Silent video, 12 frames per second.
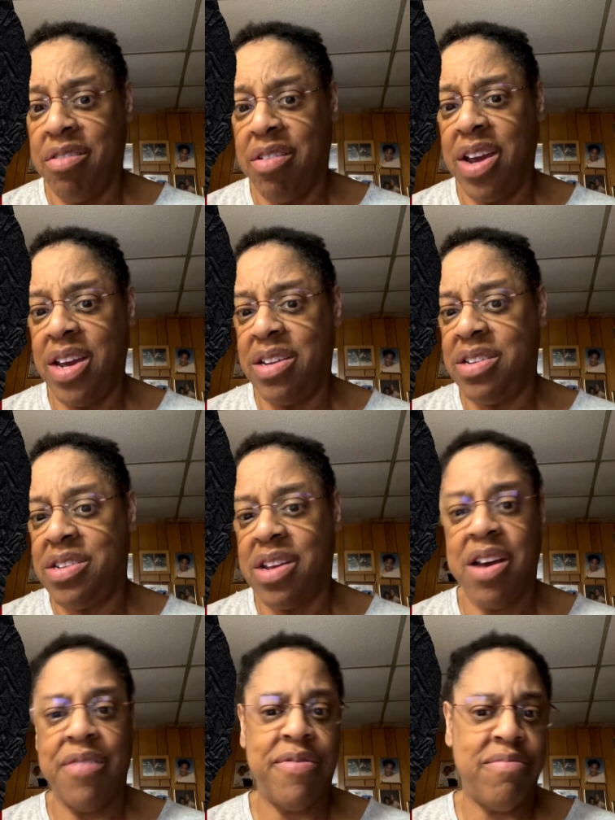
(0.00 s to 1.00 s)
green
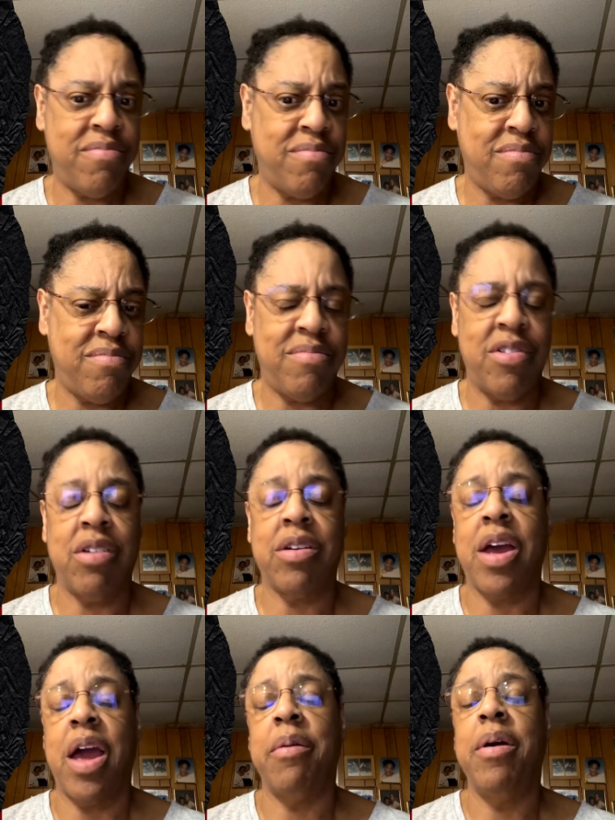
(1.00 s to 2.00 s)
stuff. Mm,
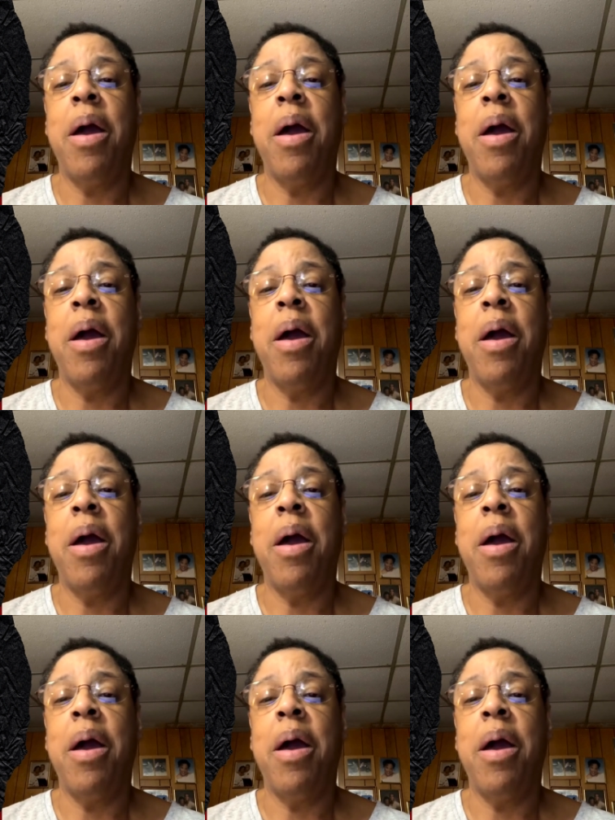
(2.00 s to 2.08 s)
okay.